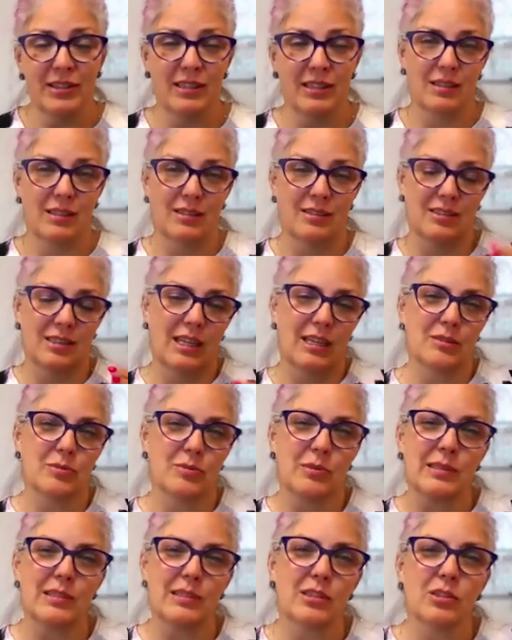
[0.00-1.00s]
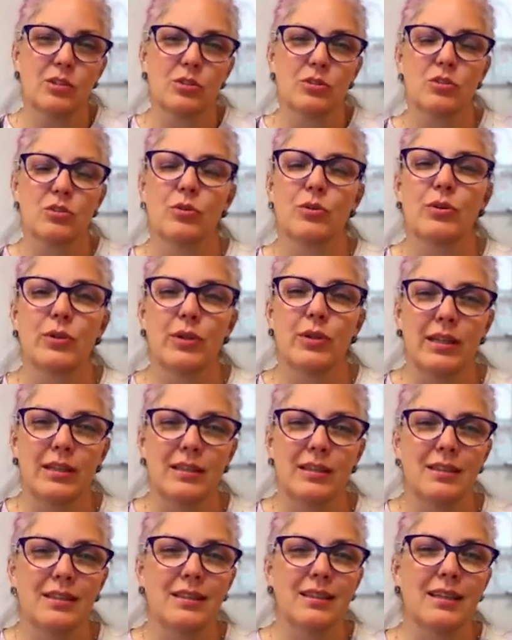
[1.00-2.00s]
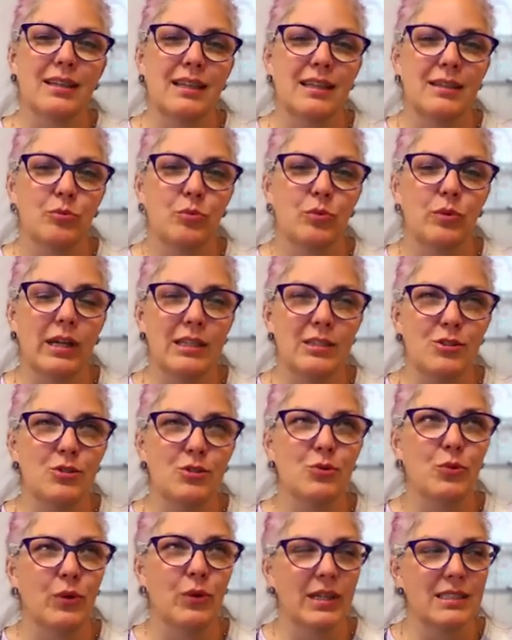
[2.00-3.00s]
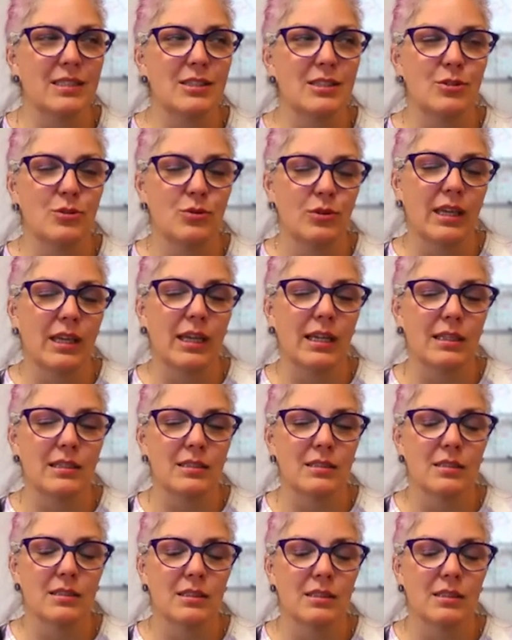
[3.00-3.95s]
It excites it, So I do want to do that